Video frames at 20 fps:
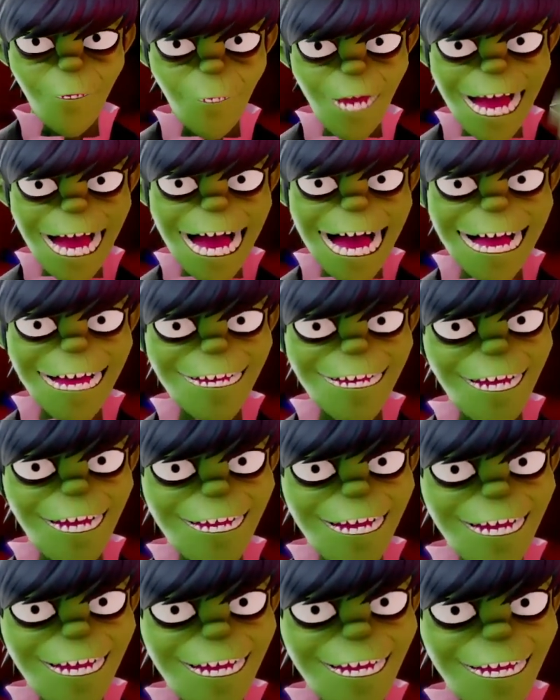Well,
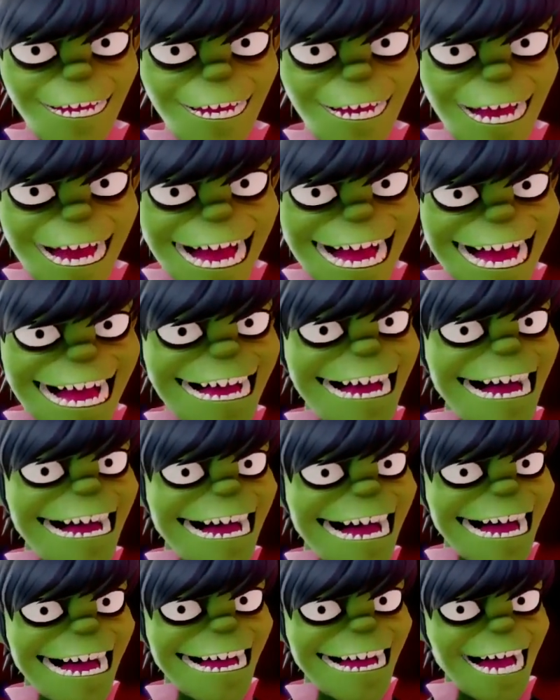
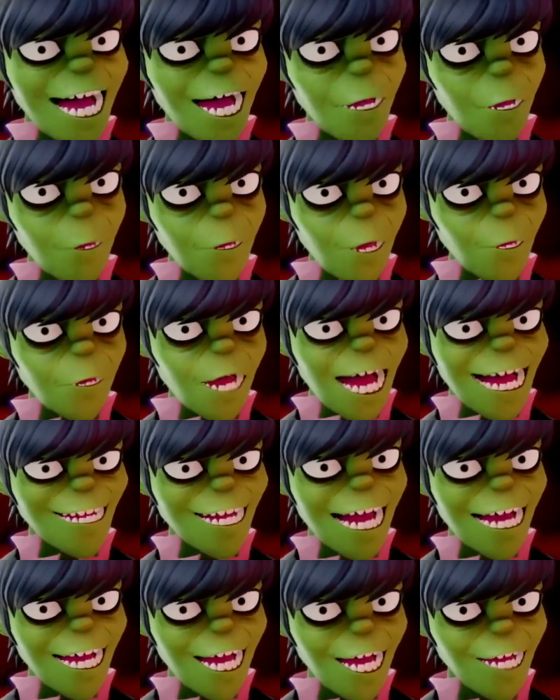ah,
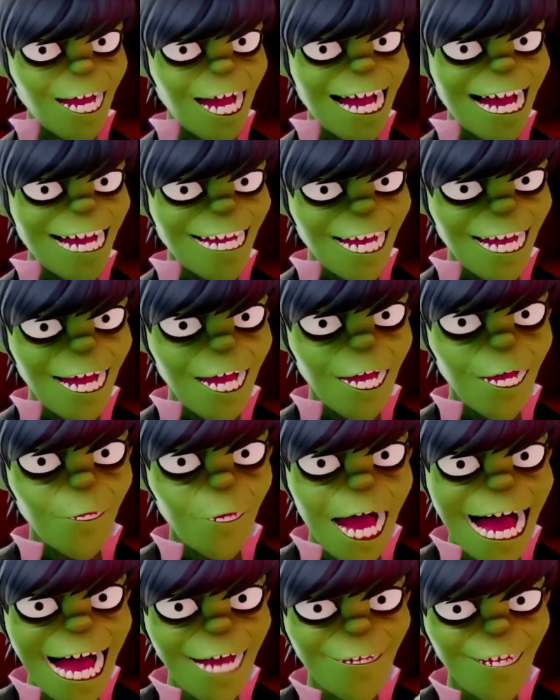what a treat
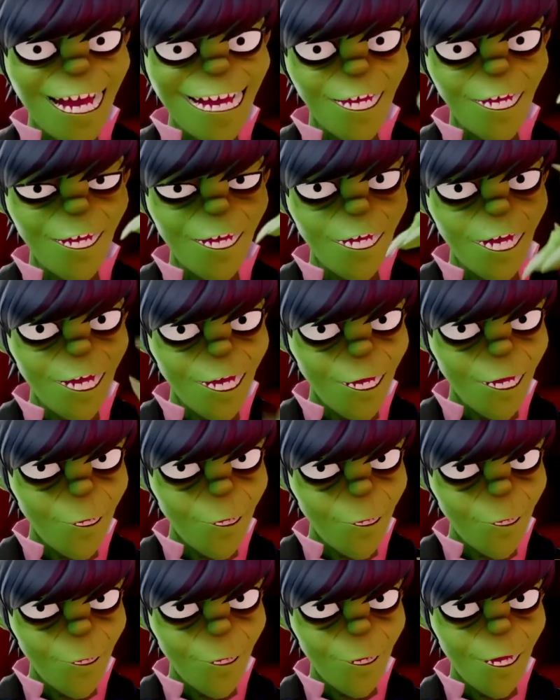you have in
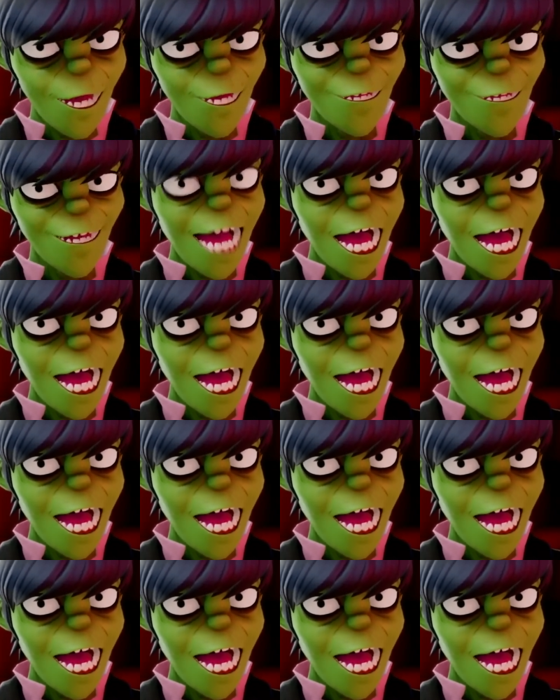store.